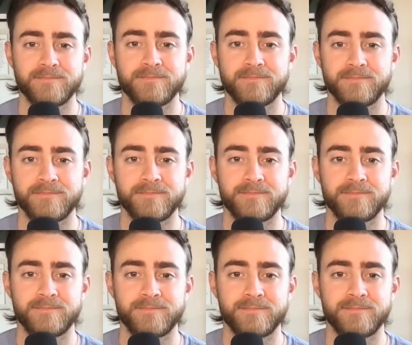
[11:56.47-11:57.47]

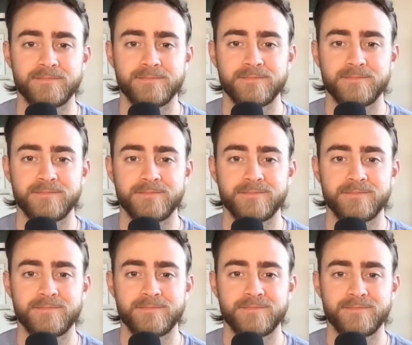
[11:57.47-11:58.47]

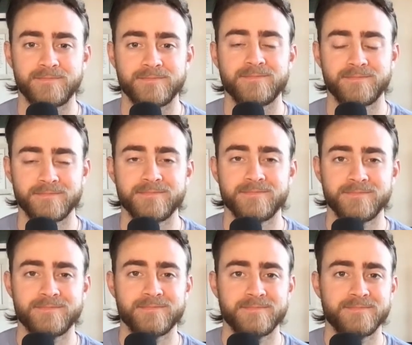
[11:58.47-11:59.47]
(not speaking)